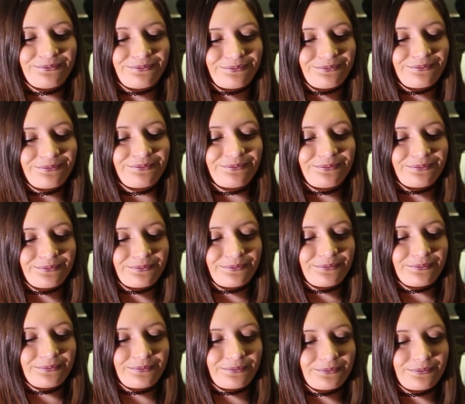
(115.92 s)

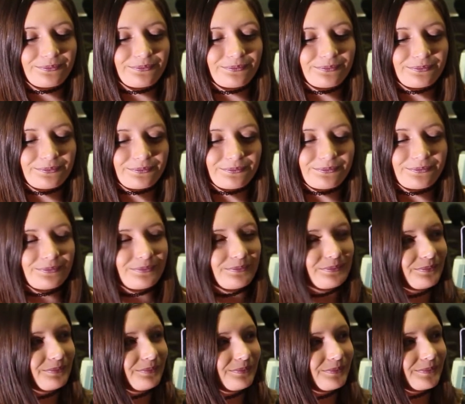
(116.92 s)

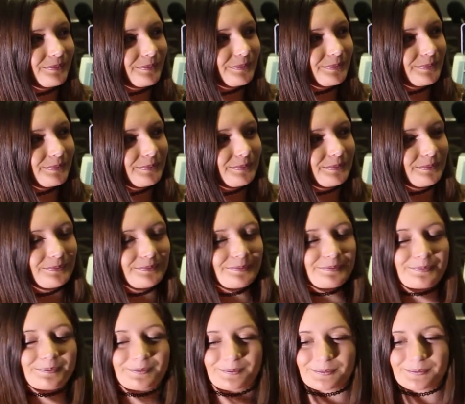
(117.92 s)

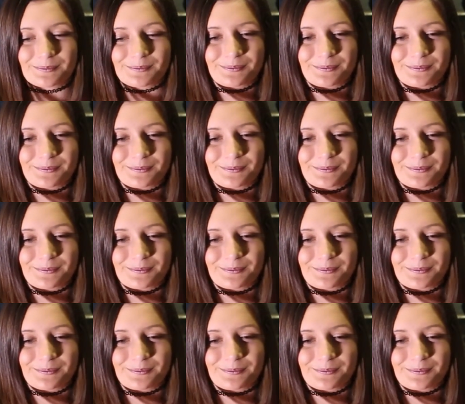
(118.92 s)
[no speech]